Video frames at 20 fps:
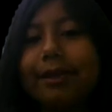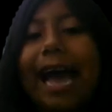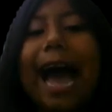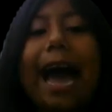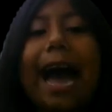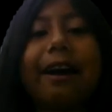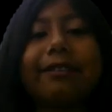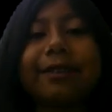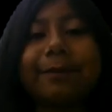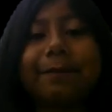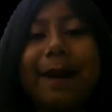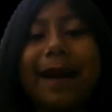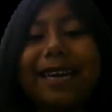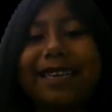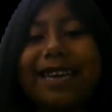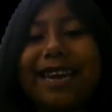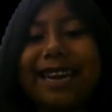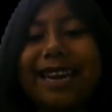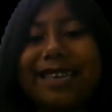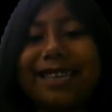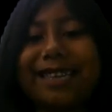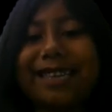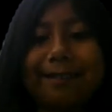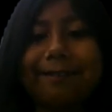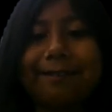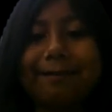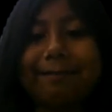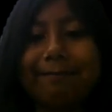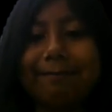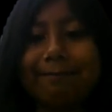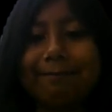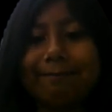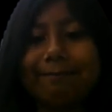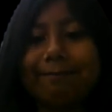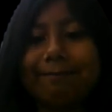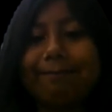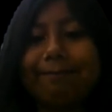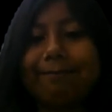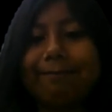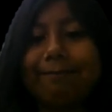Owls by Genesis.
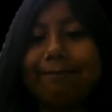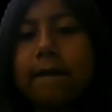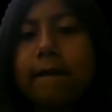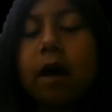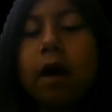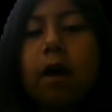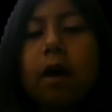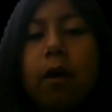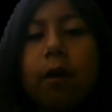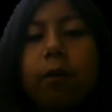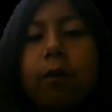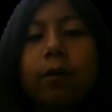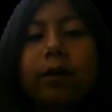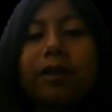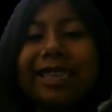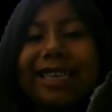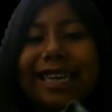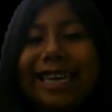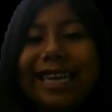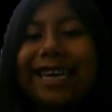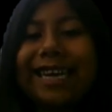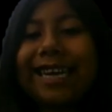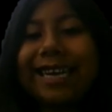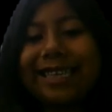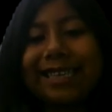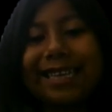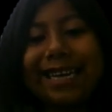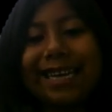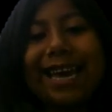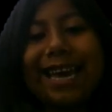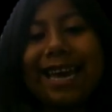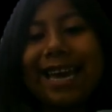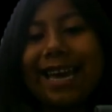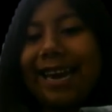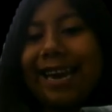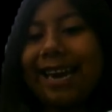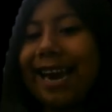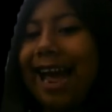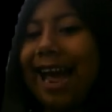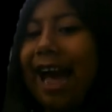What is
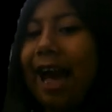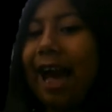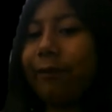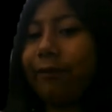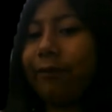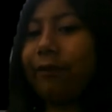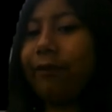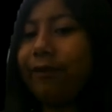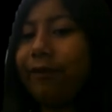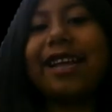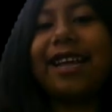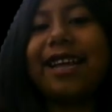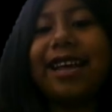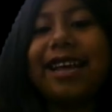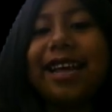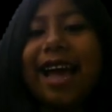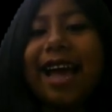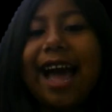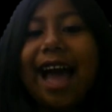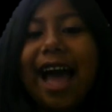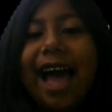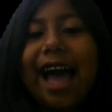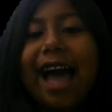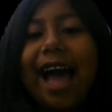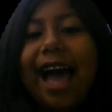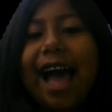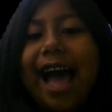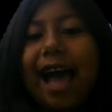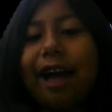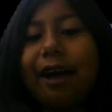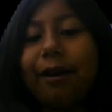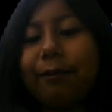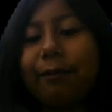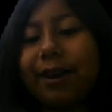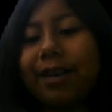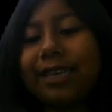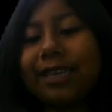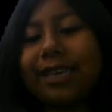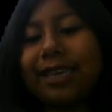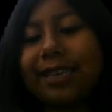an owl?
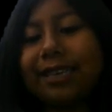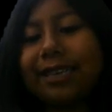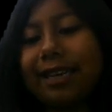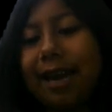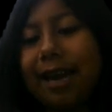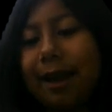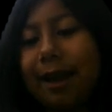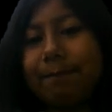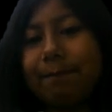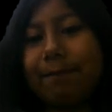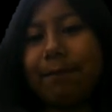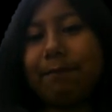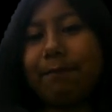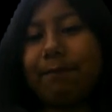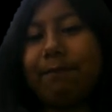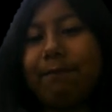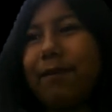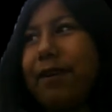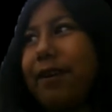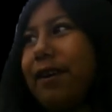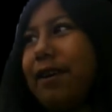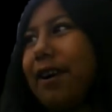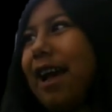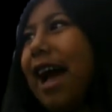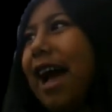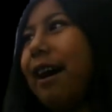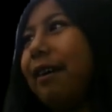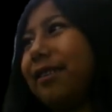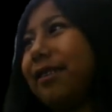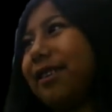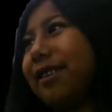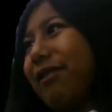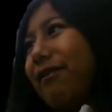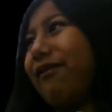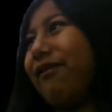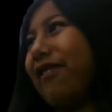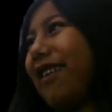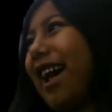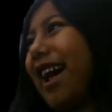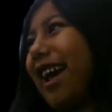What is a type of bird? Owls can
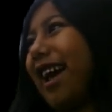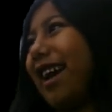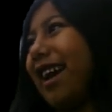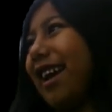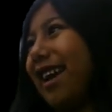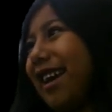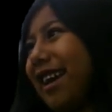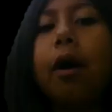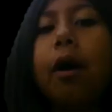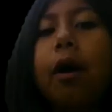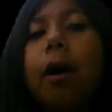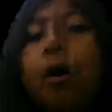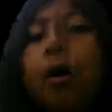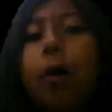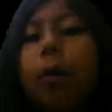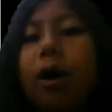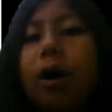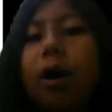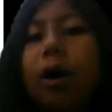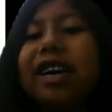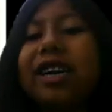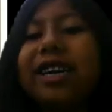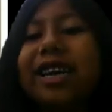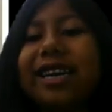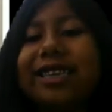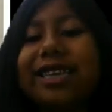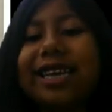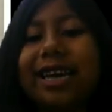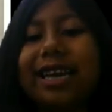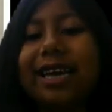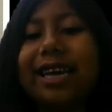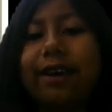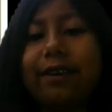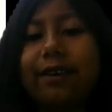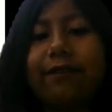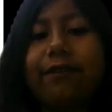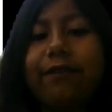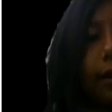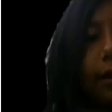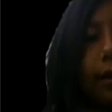fly. Where does it
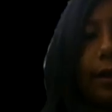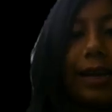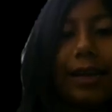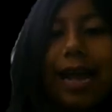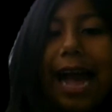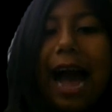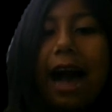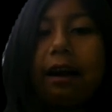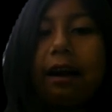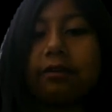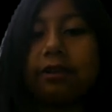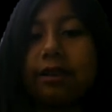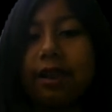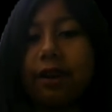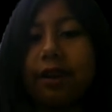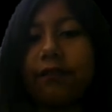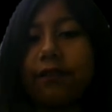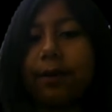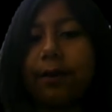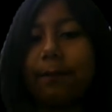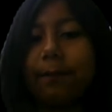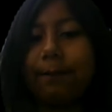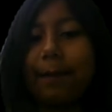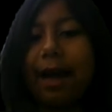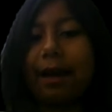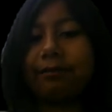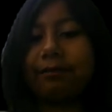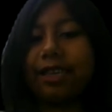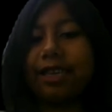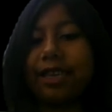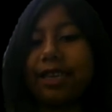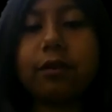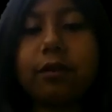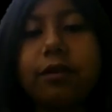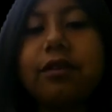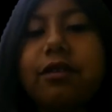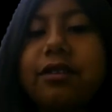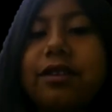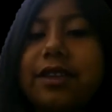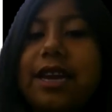live? Owls live in mountains
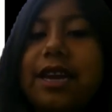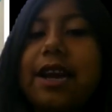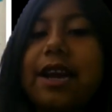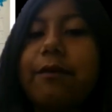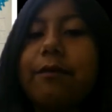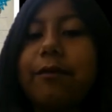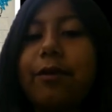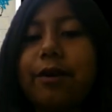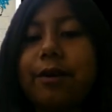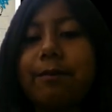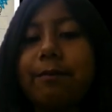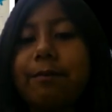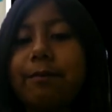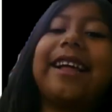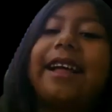to stay warm.